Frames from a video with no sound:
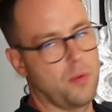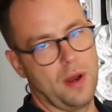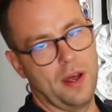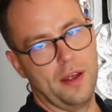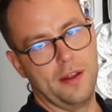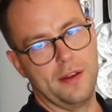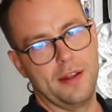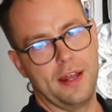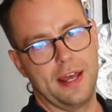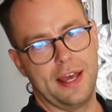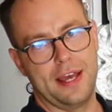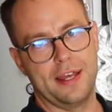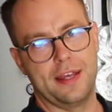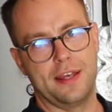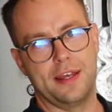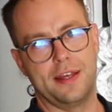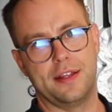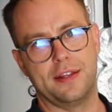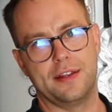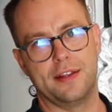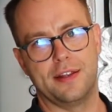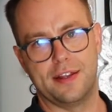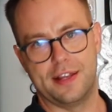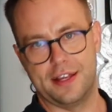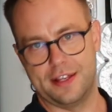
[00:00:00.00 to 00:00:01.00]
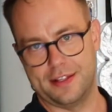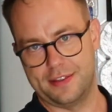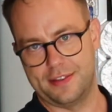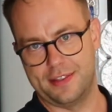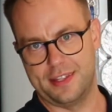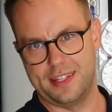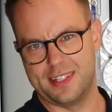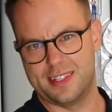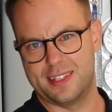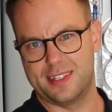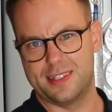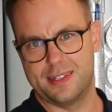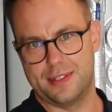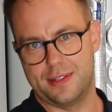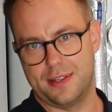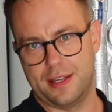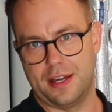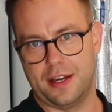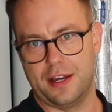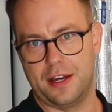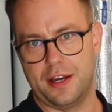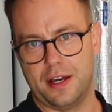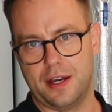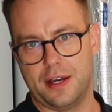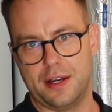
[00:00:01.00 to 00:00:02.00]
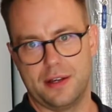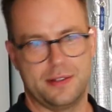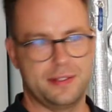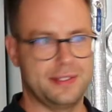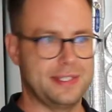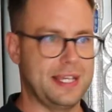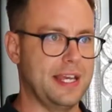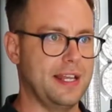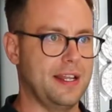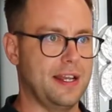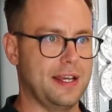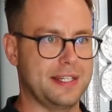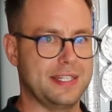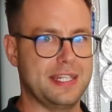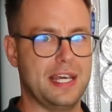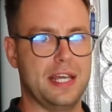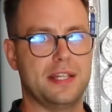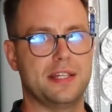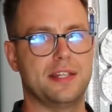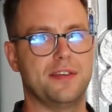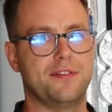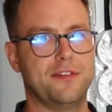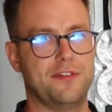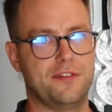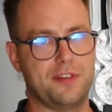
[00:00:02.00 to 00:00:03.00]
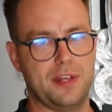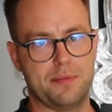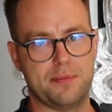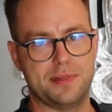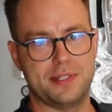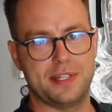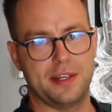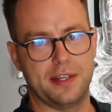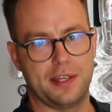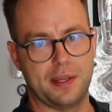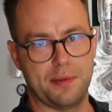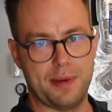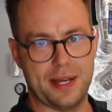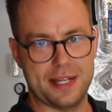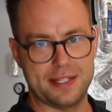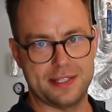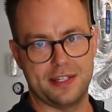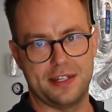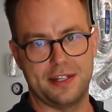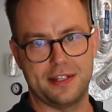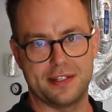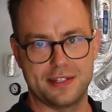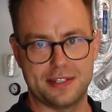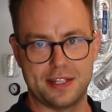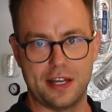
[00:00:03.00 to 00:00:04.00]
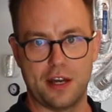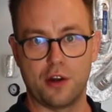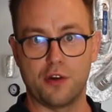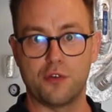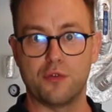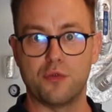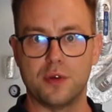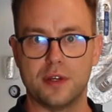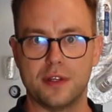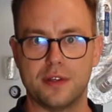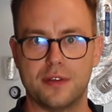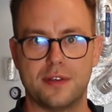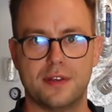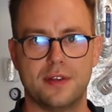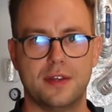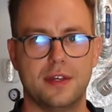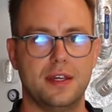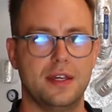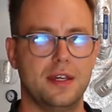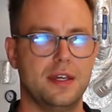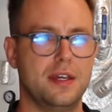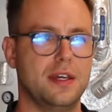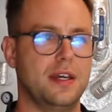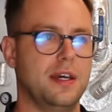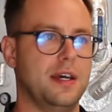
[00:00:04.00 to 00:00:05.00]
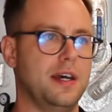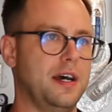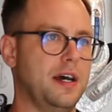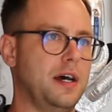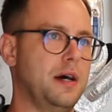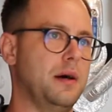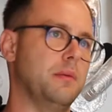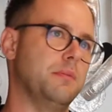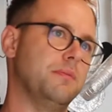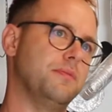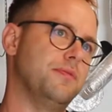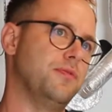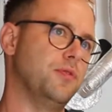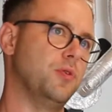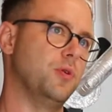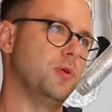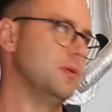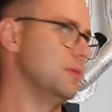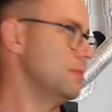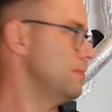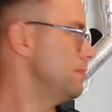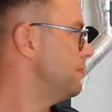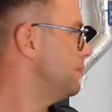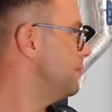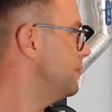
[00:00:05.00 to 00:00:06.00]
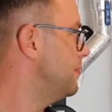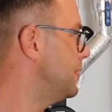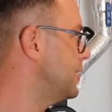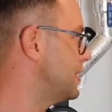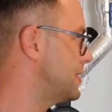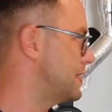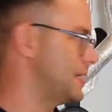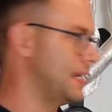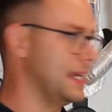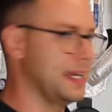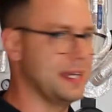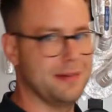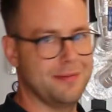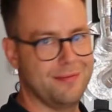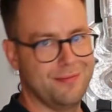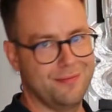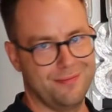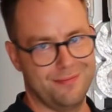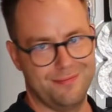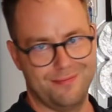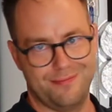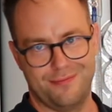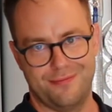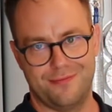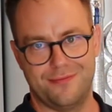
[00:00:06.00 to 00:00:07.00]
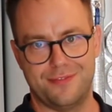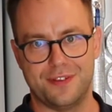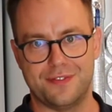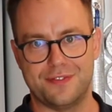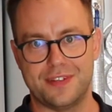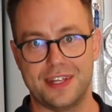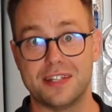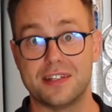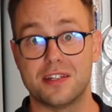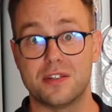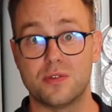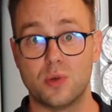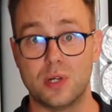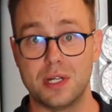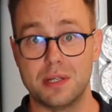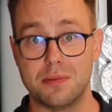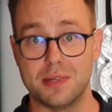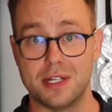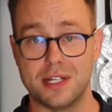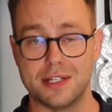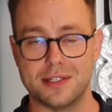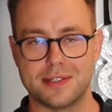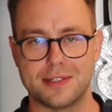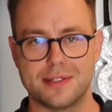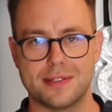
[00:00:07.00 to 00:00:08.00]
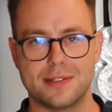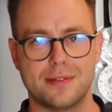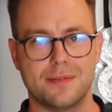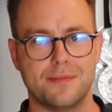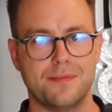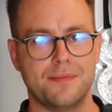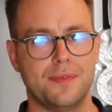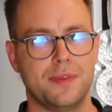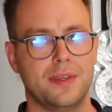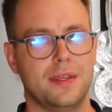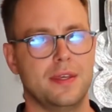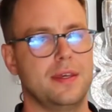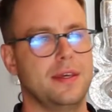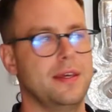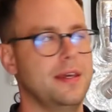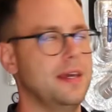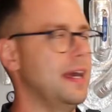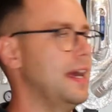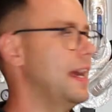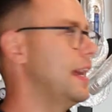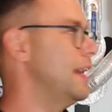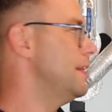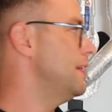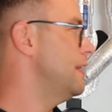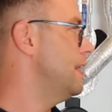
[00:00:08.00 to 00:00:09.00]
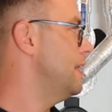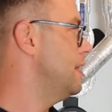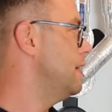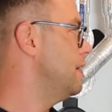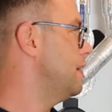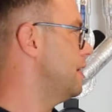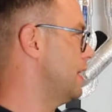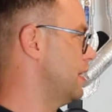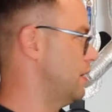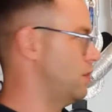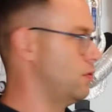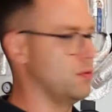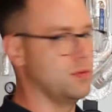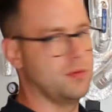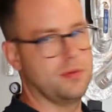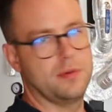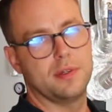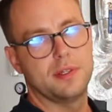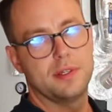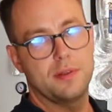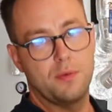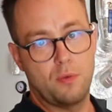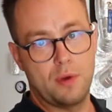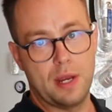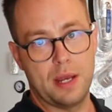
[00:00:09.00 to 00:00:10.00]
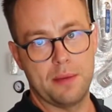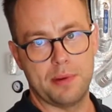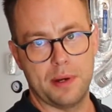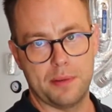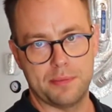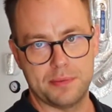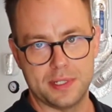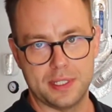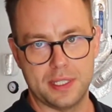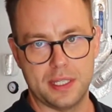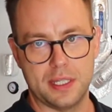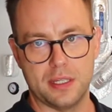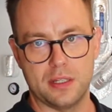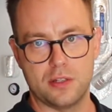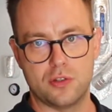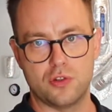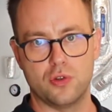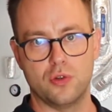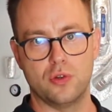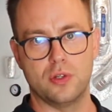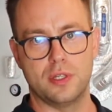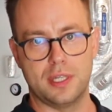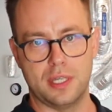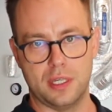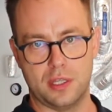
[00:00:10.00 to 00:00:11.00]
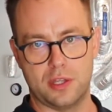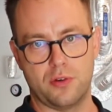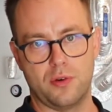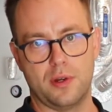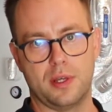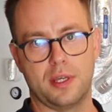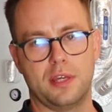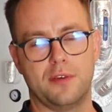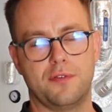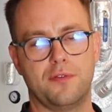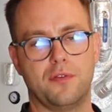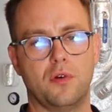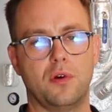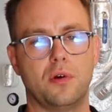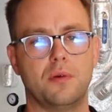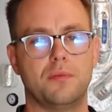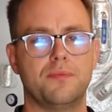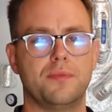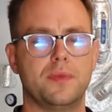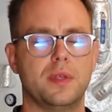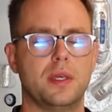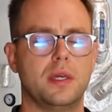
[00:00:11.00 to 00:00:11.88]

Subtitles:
run in this 10 to 15% capacity to start off with, for, let's say, 15 to 20 minutes. And then it'll ramp up to gear 2, gear 3, gear 4.